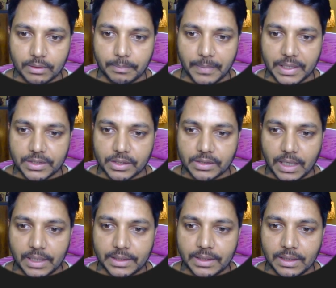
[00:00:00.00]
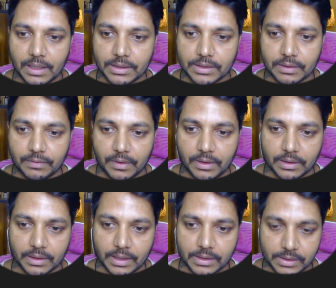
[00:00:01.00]
manager's ID. Let's see if I in
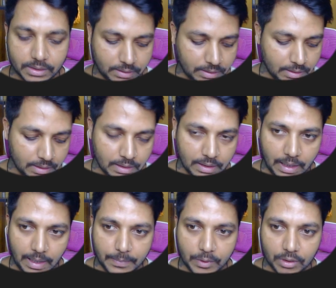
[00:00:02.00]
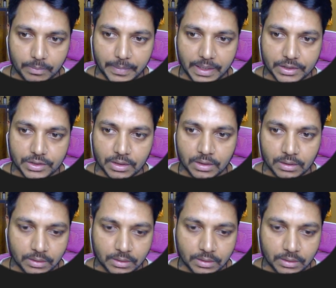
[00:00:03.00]
case m dot manager